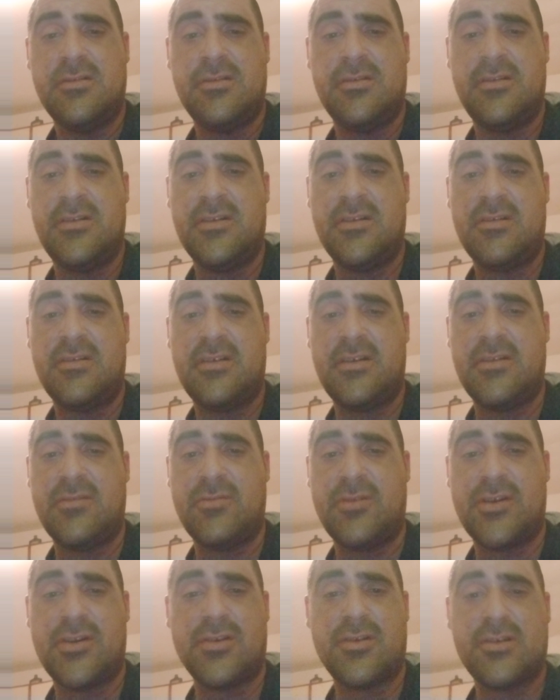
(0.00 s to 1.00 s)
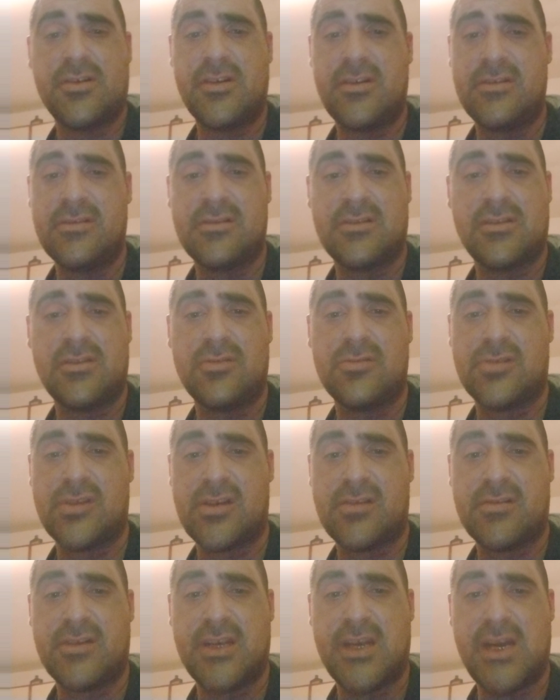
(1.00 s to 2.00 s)
And when you're done, close
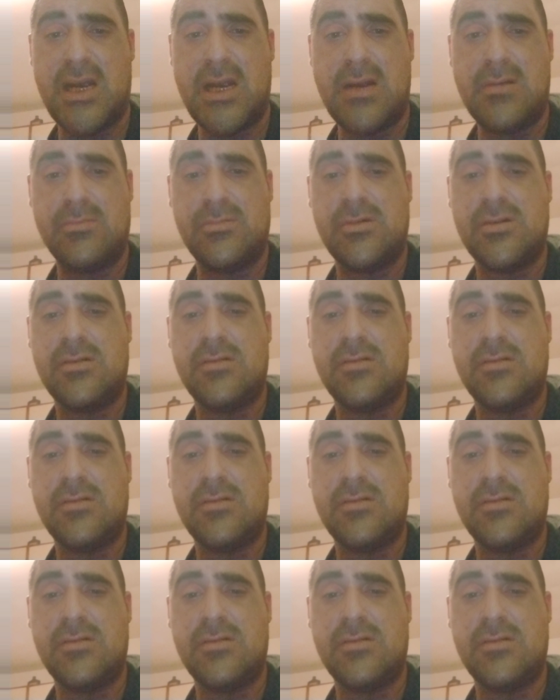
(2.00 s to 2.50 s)
out the app.